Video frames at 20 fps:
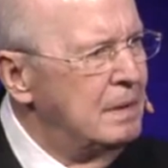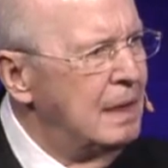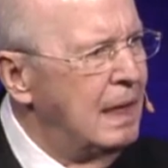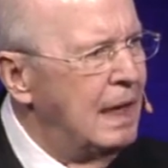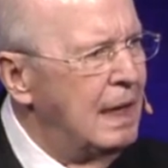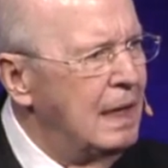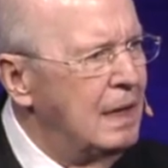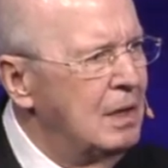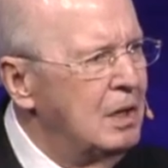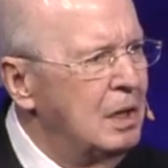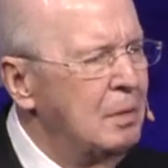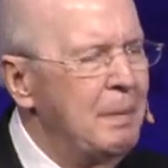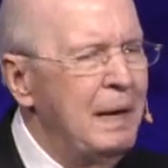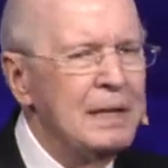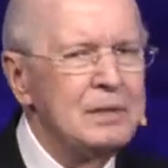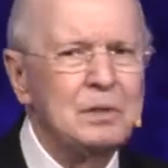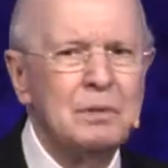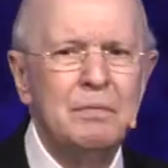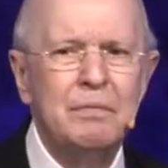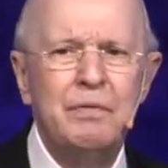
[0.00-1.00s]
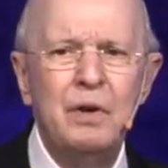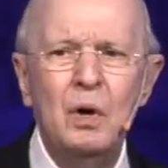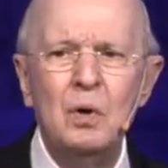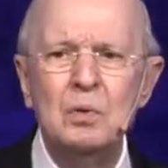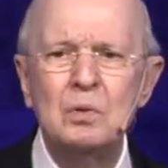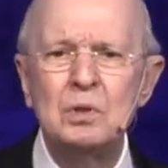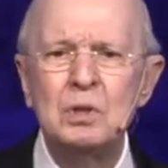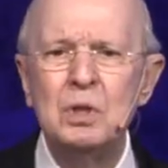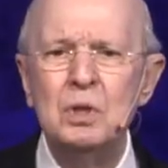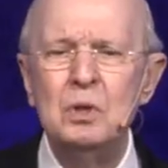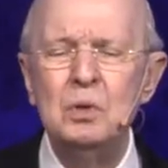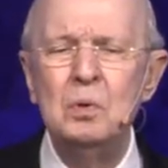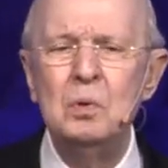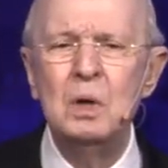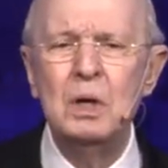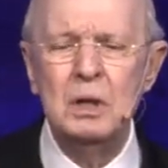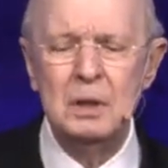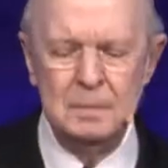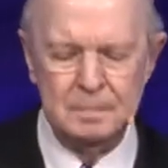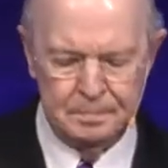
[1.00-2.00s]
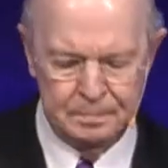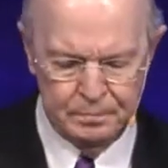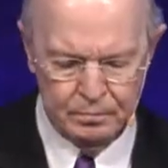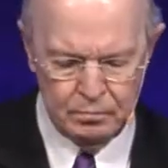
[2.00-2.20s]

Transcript: I heard about some folks who uh,